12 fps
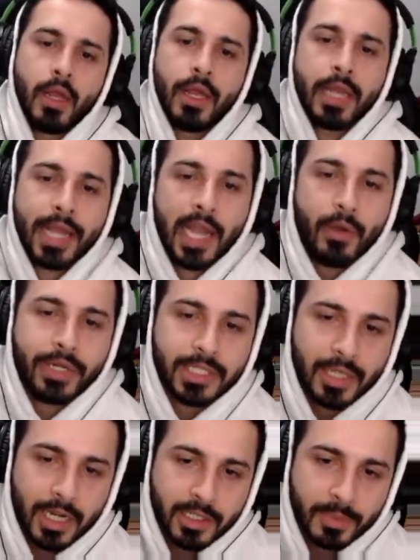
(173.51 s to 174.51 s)
And like I always
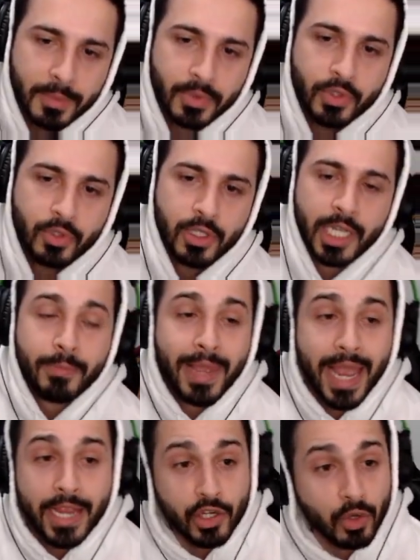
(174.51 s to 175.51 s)
talk to people too, they're like,
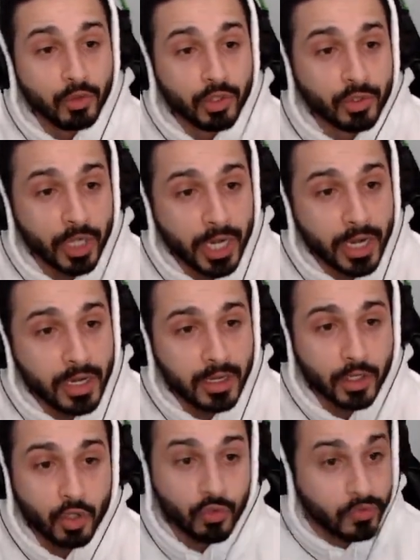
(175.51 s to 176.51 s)
"Man, you don't drink?
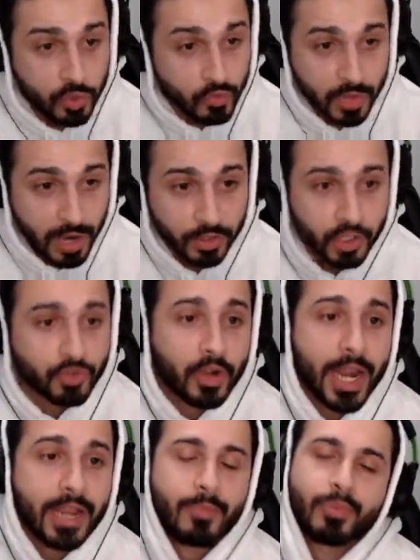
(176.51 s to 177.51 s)
You you've never
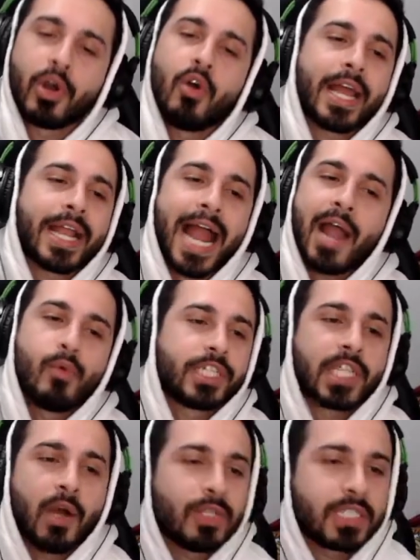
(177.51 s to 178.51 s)
drank, bro? Like I
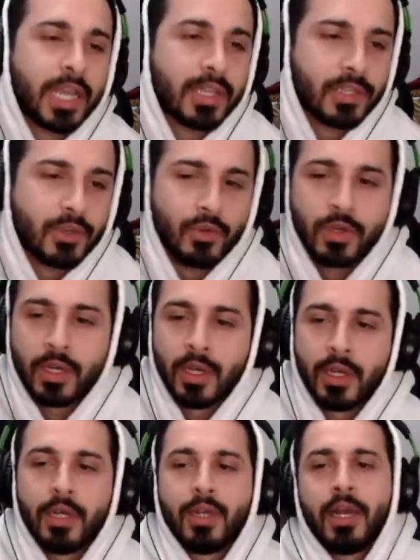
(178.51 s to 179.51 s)
wish I was like you."
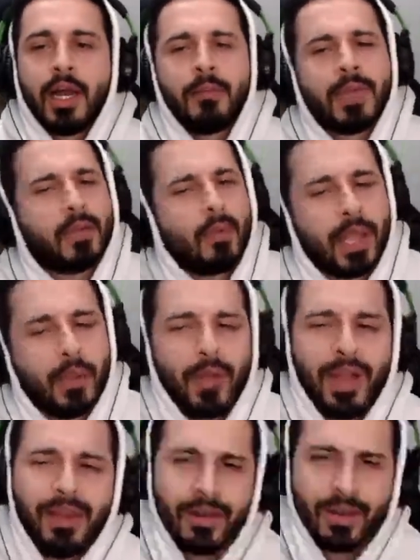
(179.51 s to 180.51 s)
I'm like, "Wait,
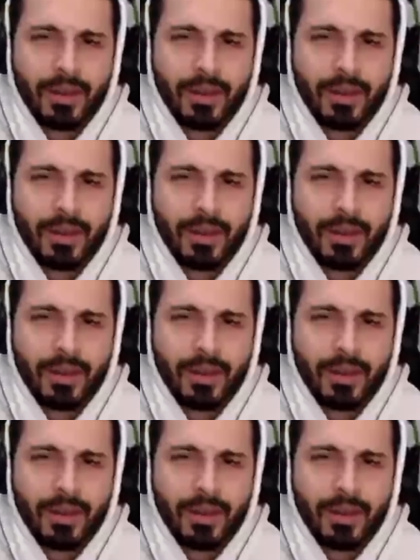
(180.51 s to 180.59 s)
what?"